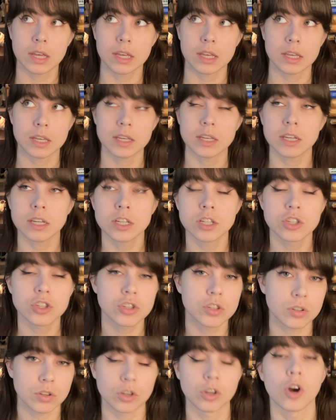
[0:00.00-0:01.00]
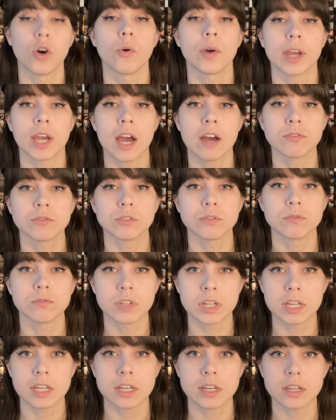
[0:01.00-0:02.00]
he's going after
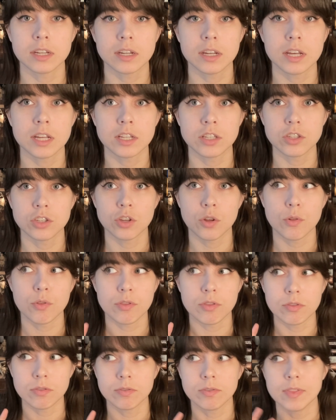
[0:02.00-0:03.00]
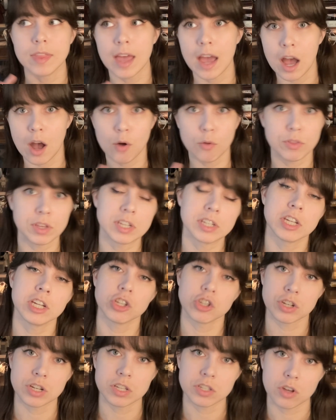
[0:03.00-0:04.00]
Vidian. And so now the
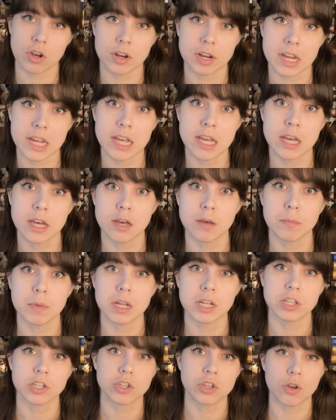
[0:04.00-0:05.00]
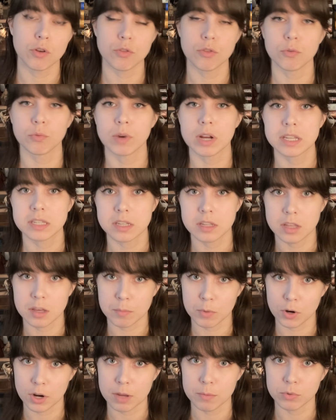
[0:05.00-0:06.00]
attention is on him, and so the rest of them
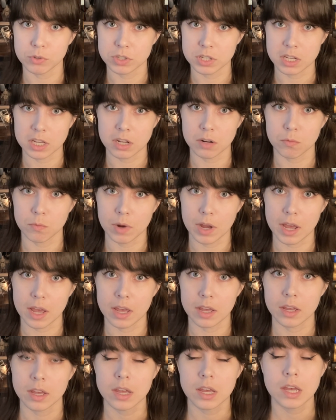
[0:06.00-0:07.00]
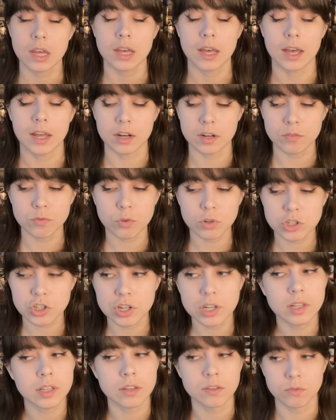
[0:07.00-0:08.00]
are able to get away. And
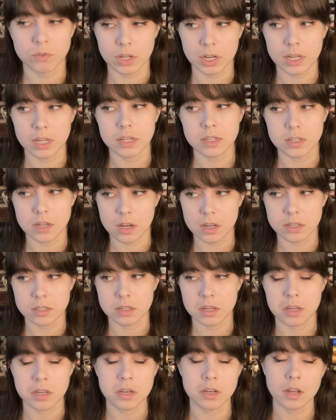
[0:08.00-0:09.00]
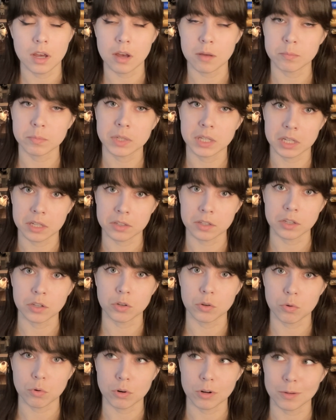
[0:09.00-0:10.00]
unfortunately, Vidian does end up killing
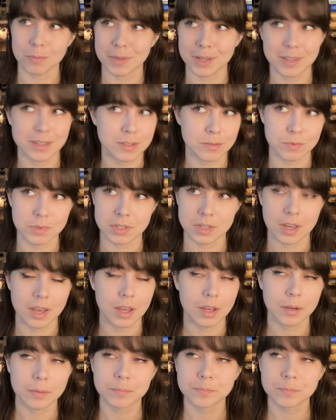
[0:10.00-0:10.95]
Gord, because it was like,